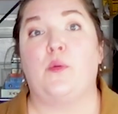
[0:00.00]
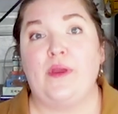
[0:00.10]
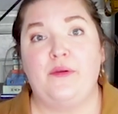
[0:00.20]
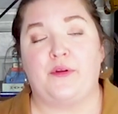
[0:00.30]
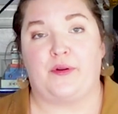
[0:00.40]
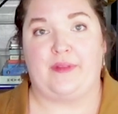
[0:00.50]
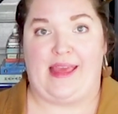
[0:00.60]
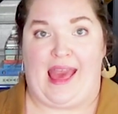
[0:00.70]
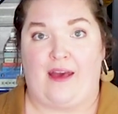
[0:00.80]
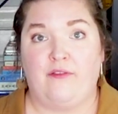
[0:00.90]
at what you currently
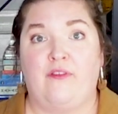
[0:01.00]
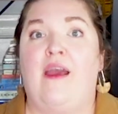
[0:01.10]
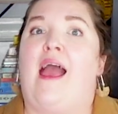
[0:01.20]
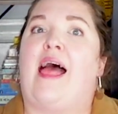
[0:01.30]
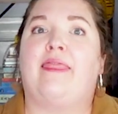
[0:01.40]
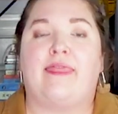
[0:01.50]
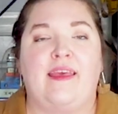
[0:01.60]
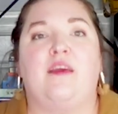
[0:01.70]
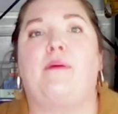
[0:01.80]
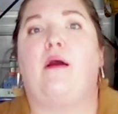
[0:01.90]
have and
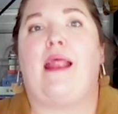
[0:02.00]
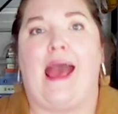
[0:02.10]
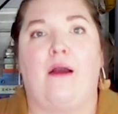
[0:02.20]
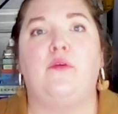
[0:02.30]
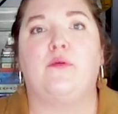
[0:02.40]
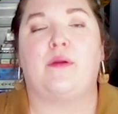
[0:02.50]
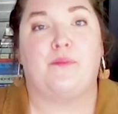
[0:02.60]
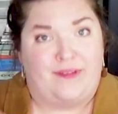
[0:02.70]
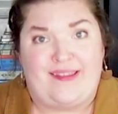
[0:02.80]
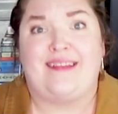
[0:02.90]
think about how you can
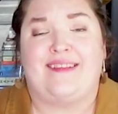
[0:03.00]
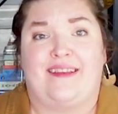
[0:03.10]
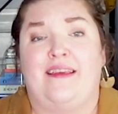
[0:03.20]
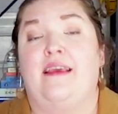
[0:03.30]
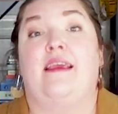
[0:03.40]
present it